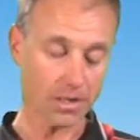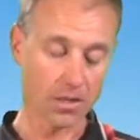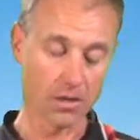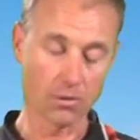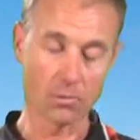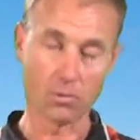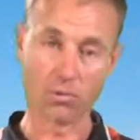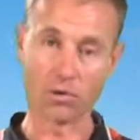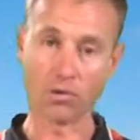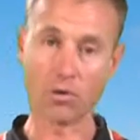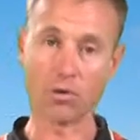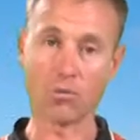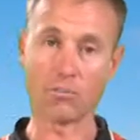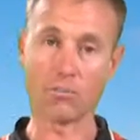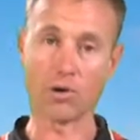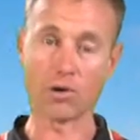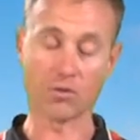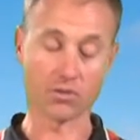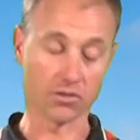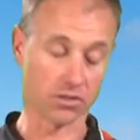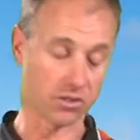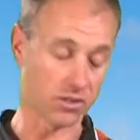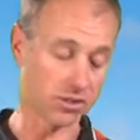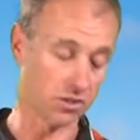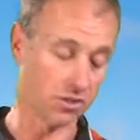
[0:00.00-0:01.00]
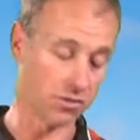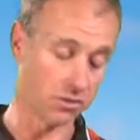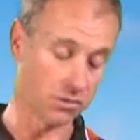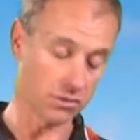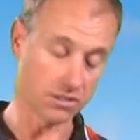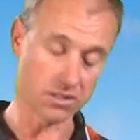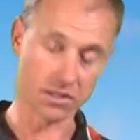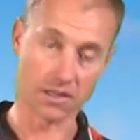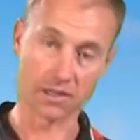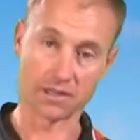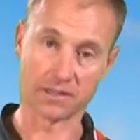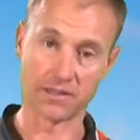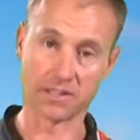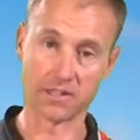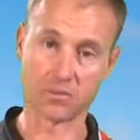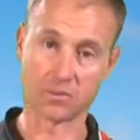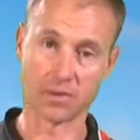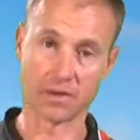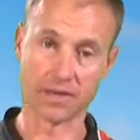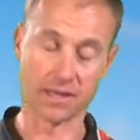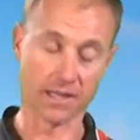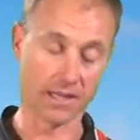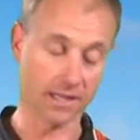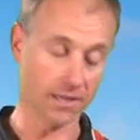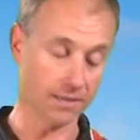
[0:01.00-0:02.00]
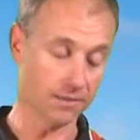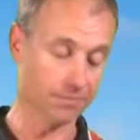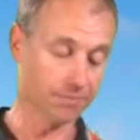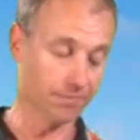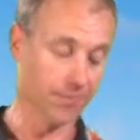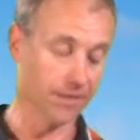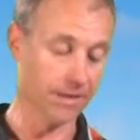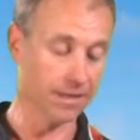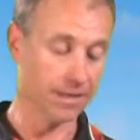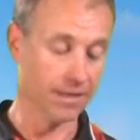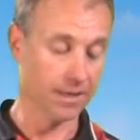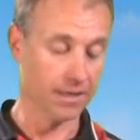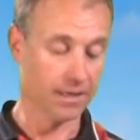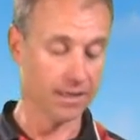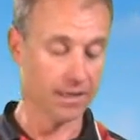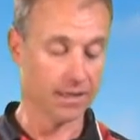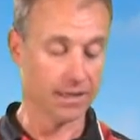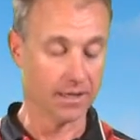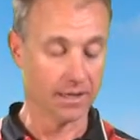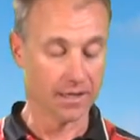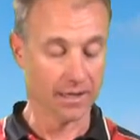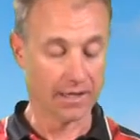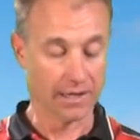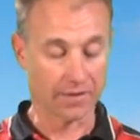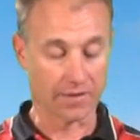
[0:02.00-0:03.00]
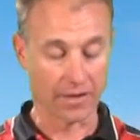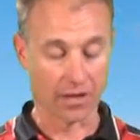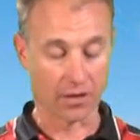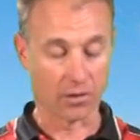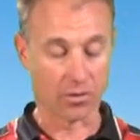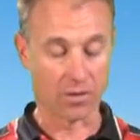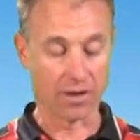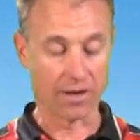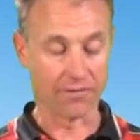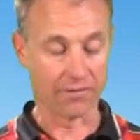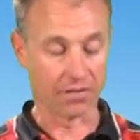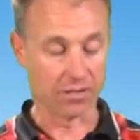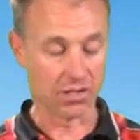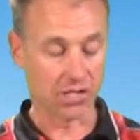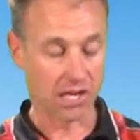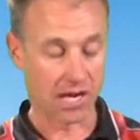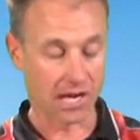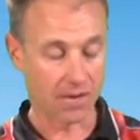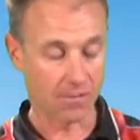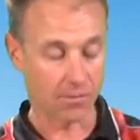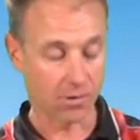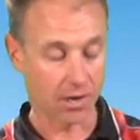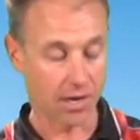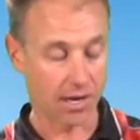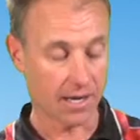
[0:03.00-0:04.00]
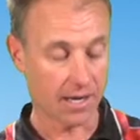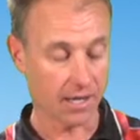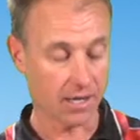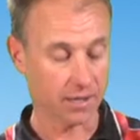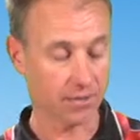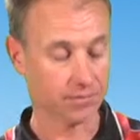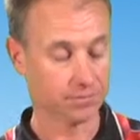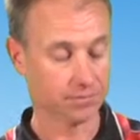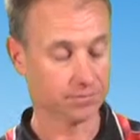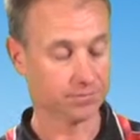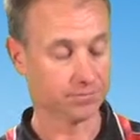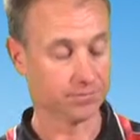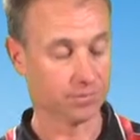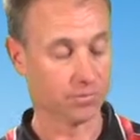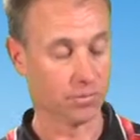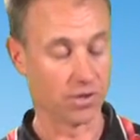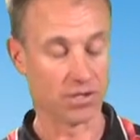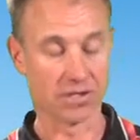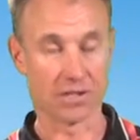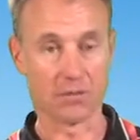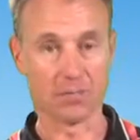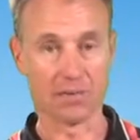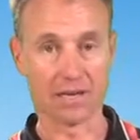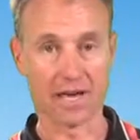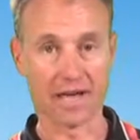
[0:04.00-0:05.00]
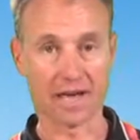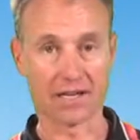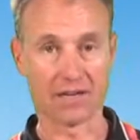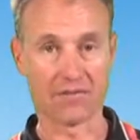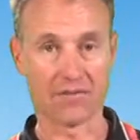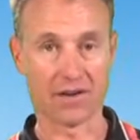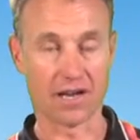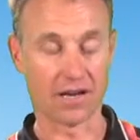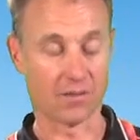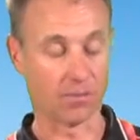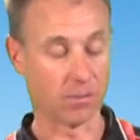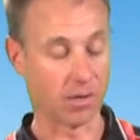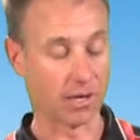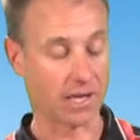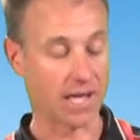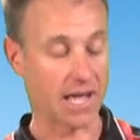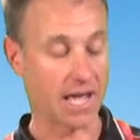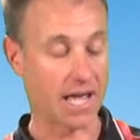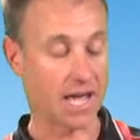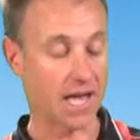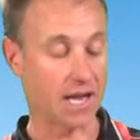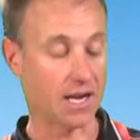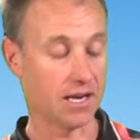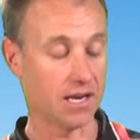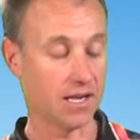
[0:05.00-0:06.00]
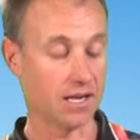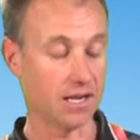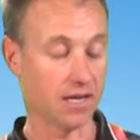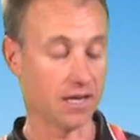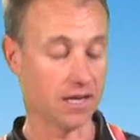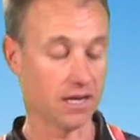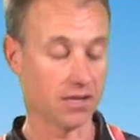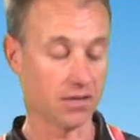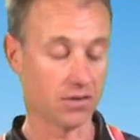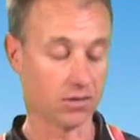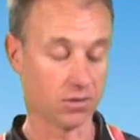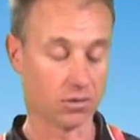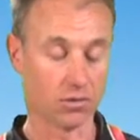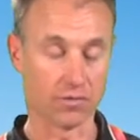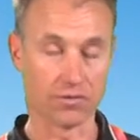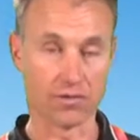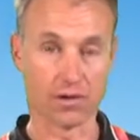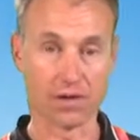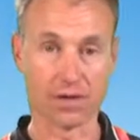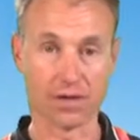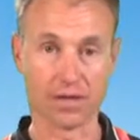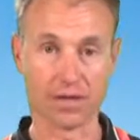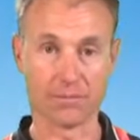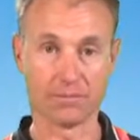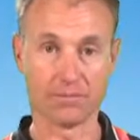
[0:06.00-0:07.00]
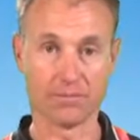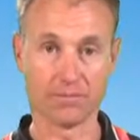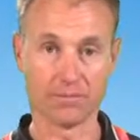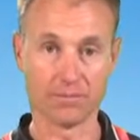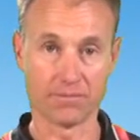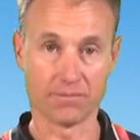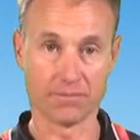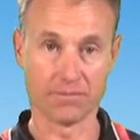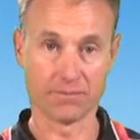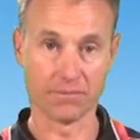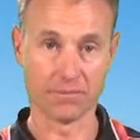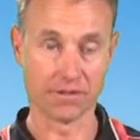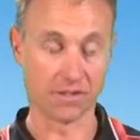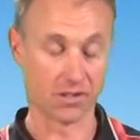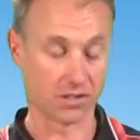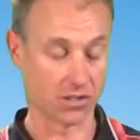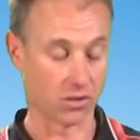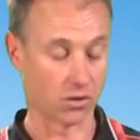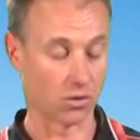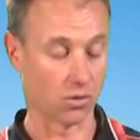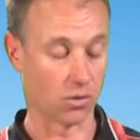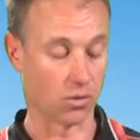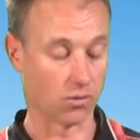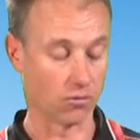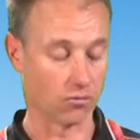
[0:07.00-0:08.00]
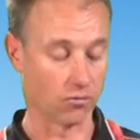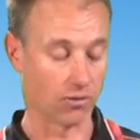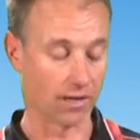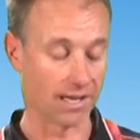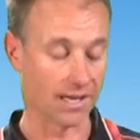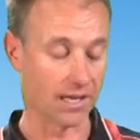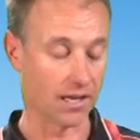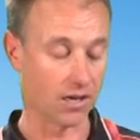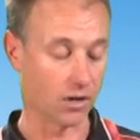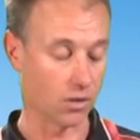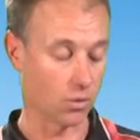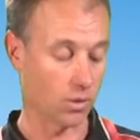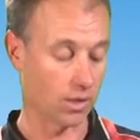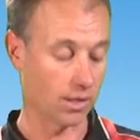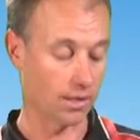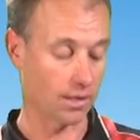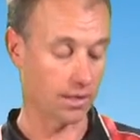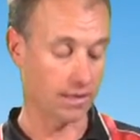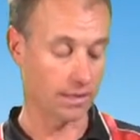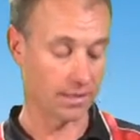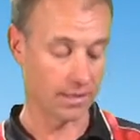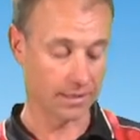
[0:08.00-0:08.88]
With all modern saws, like this one here, they all have a chain brake, which can be activated by your hand hitting it or via the saw flicking quickly.